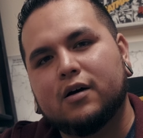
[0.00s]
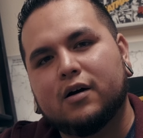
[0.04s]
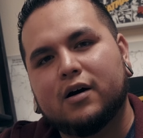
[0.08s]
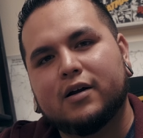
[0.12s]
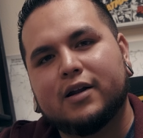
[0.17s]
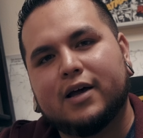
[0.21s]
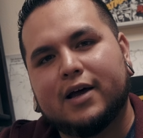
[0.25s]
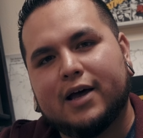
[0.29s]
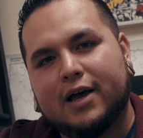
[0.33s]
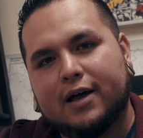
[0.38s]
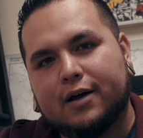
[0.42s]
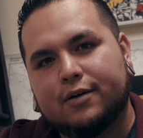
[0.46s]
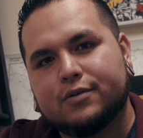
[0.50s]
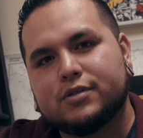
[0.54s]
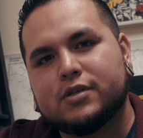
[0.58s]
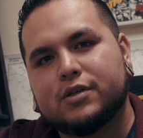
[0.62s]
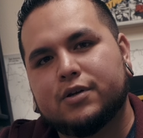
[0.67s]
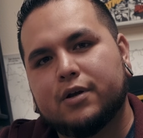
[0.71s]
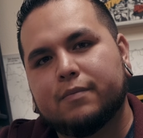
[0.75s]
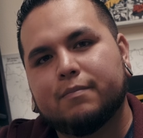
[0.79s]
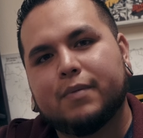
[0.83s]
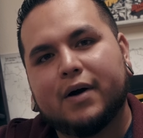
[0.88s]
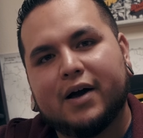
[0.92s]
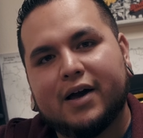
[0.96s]
on a house
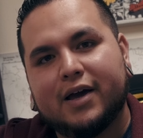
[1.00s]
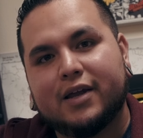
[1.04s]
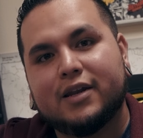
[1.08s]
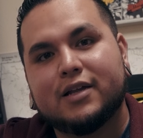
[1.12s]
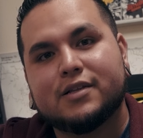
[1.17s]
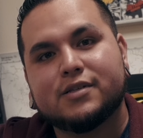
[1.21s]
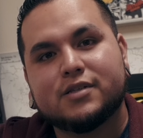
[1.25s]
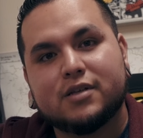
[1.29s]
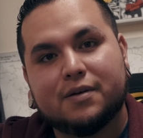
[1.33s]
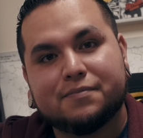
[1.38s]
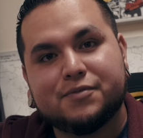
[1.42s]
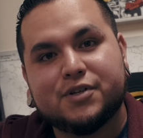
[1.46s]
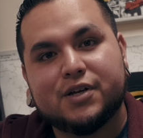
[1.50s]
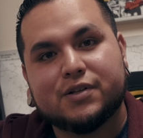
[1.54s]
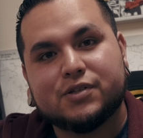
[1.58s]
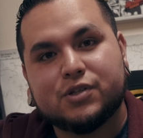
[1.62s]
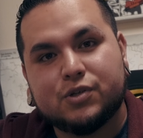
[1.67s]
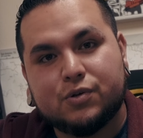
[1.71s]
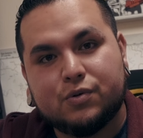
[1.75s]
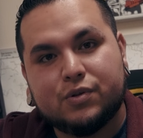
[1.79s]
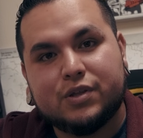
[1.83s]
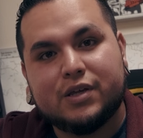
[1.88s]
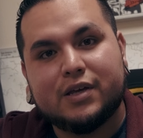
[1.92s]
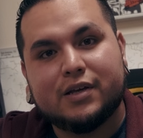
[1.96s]
and you're buying it subject
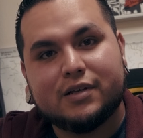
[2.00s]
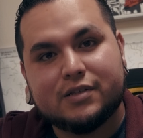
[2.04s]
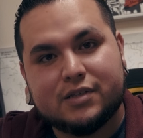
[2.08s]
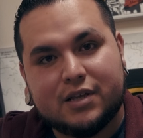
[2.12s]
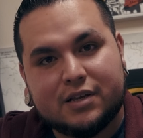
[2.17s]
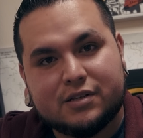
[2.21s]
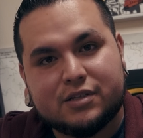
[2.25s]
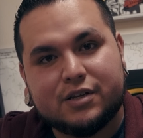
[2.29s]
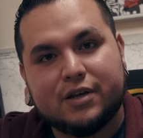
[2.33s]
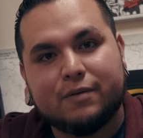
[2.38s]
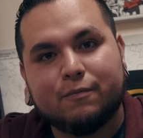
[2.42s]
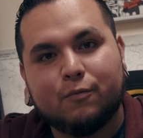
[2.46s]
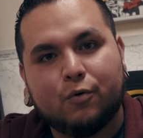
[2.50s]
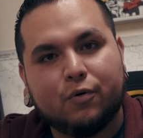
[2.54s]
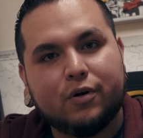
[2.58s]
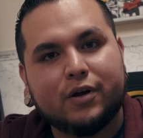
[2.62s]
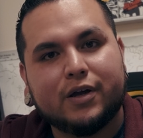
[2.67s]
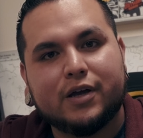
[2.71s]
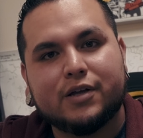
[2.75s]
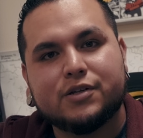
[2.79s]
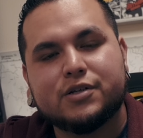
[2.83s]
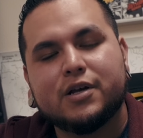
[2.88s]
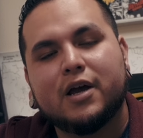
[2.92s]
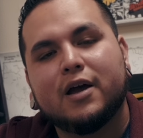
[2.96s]
to the existing
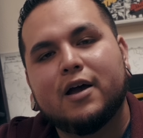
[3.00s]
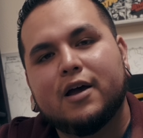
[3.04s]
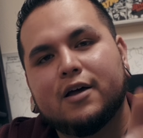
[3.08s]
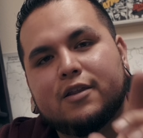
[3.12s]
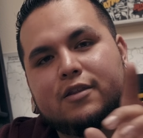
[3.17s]
mortgage,